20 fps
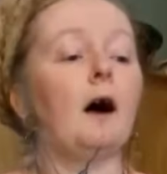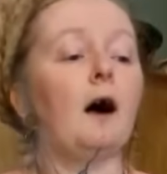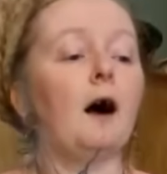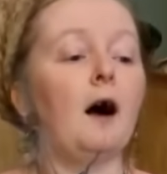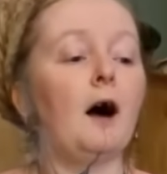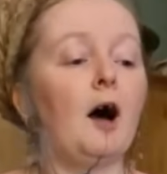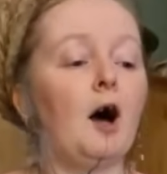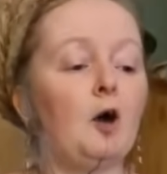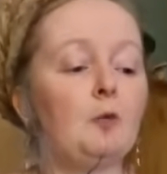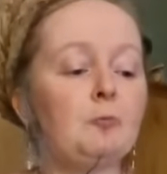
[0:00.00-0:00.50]

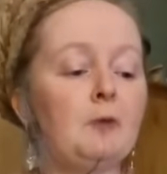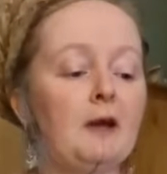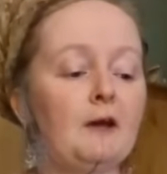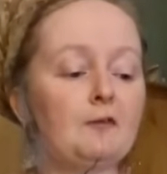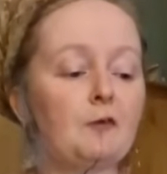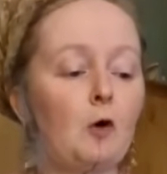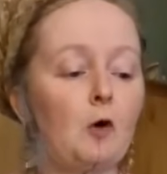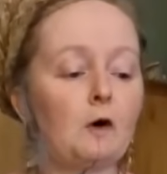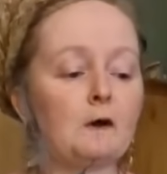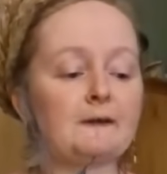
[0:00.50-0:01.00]
And
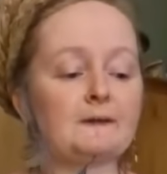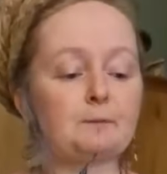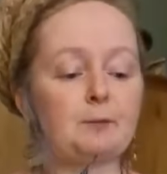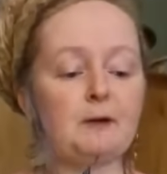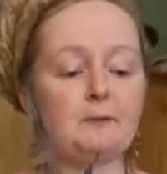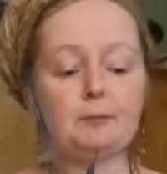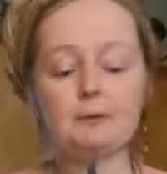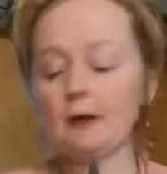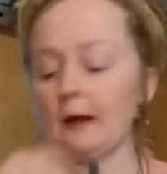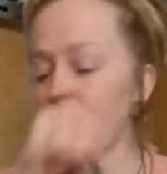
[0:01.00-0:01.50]
of course,
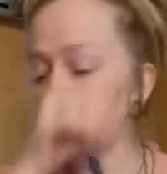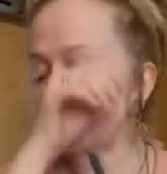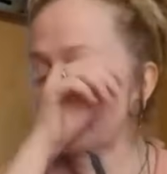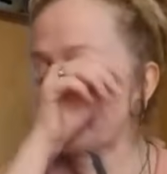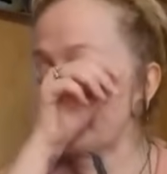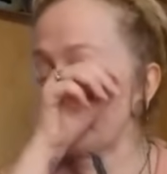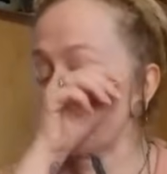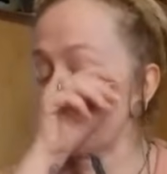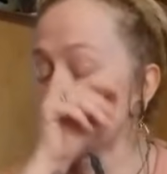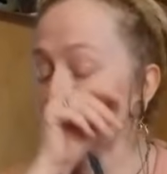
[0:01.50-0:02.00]
people
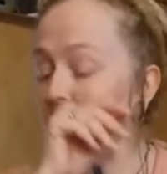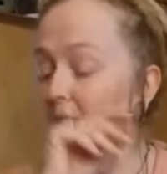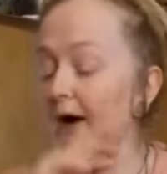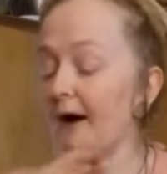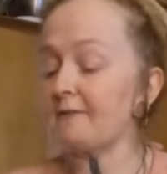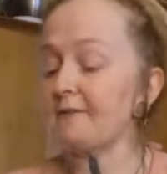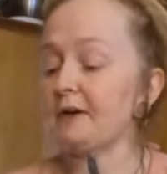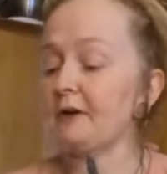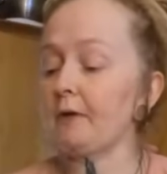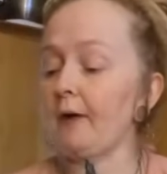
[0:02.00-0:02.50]
also use
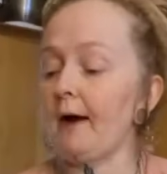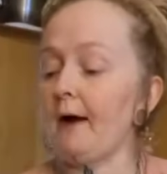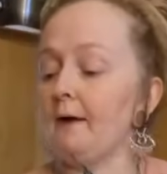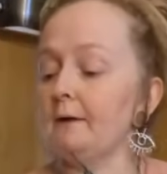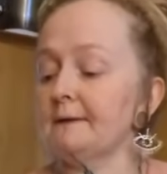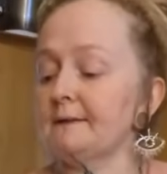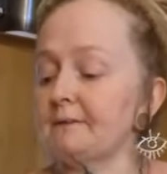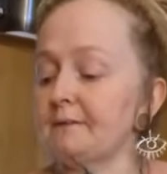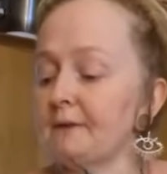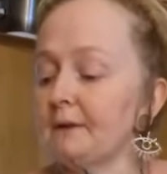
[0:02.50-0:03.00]
coffee
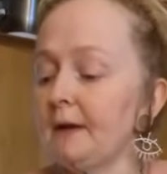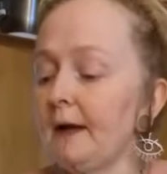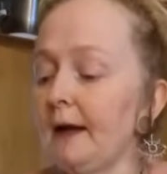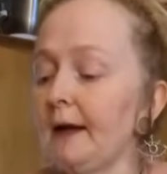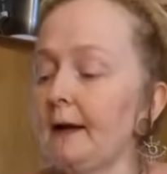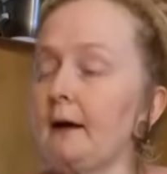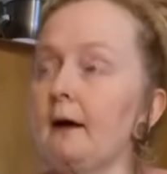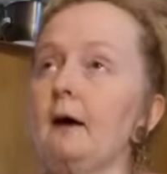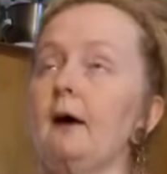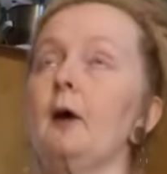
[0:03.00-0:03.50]
grounds for
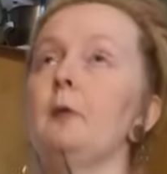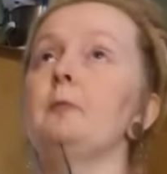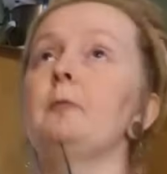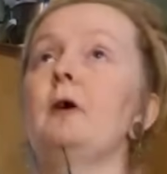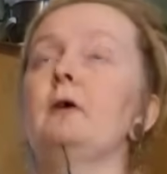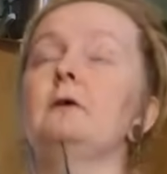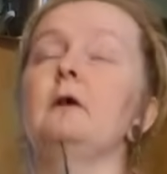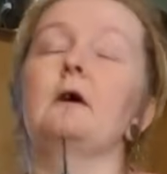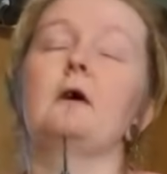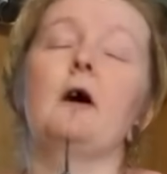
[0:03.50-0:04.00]
like,
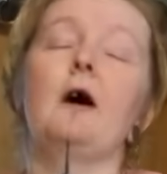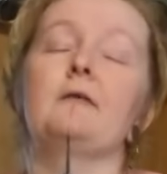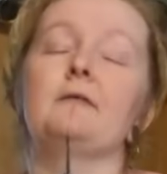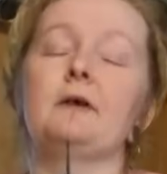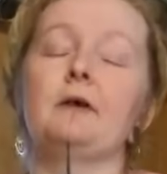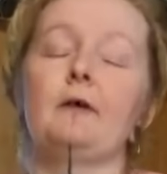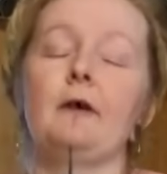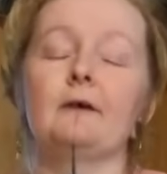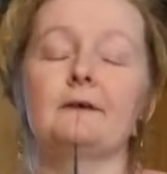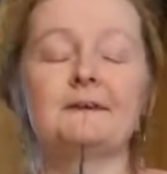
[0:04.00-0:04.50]
or not
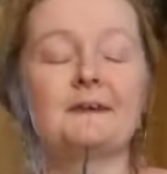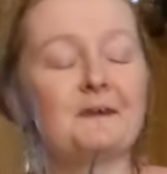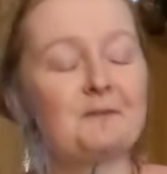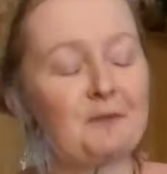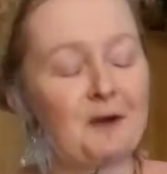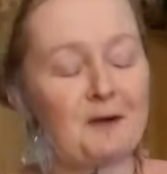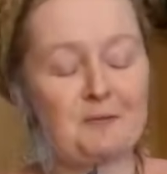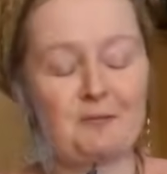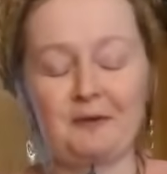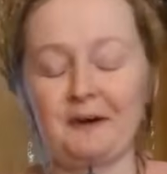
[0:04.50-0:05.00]
coffee grounds,
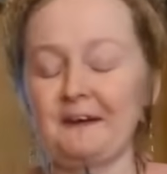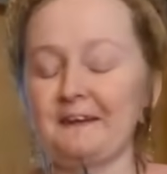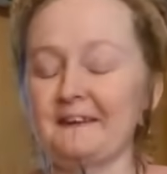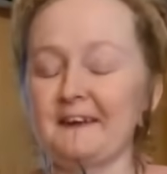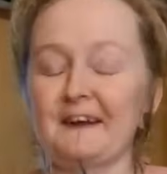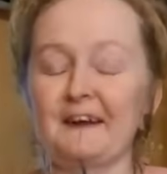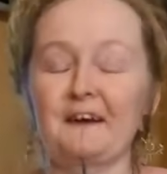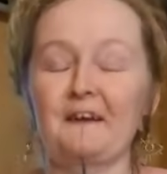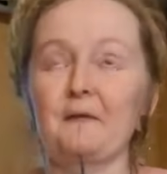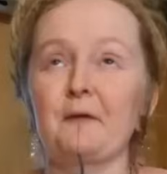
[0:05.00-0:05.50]
my brain
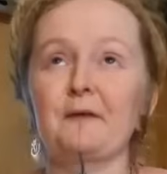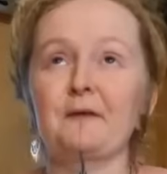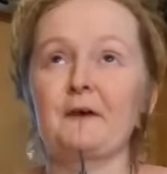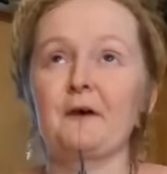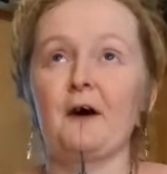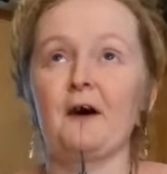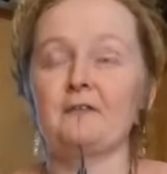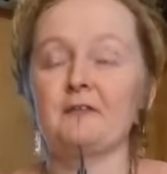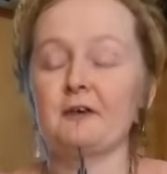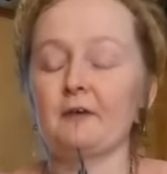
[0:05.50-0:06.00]
thinking of the
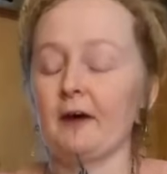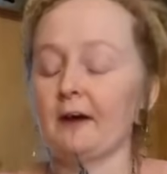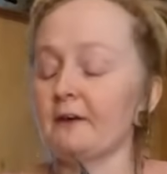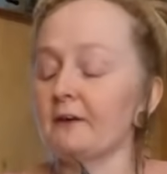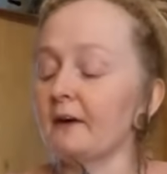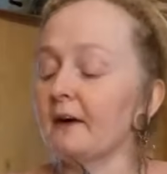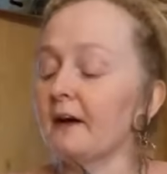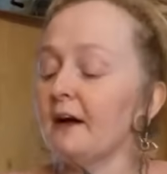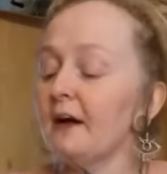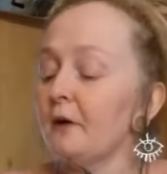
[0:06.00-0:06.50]
coffee
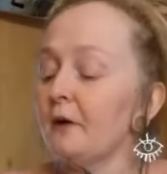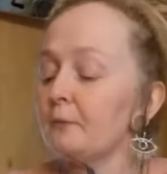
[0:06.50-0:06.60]
grinder.